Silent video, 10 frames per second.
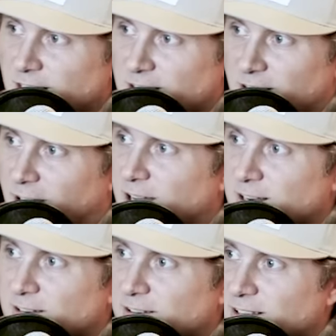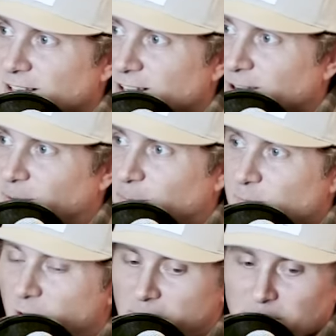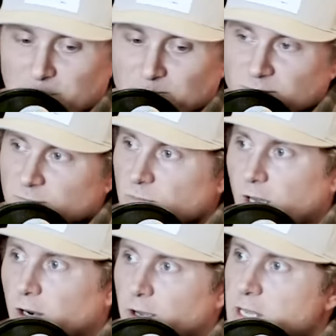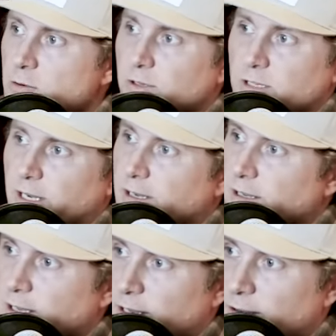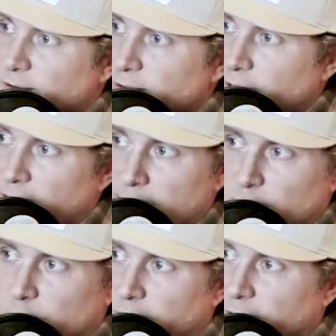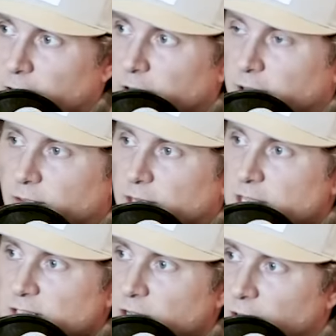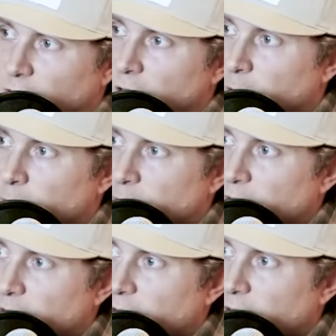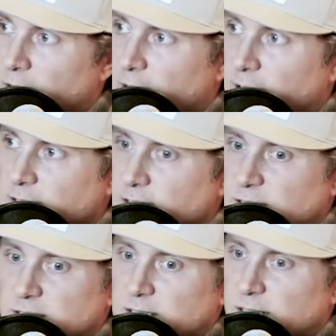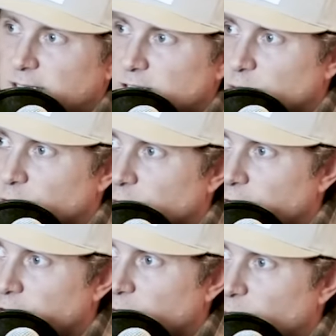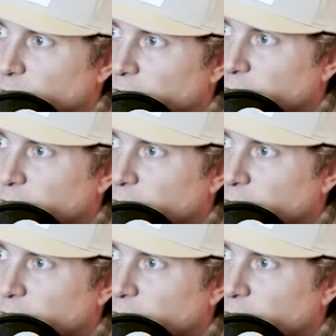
get it on, just hammer you know? down. No, no, he was like yeah. hammer down, and then he's up at six thirty or when,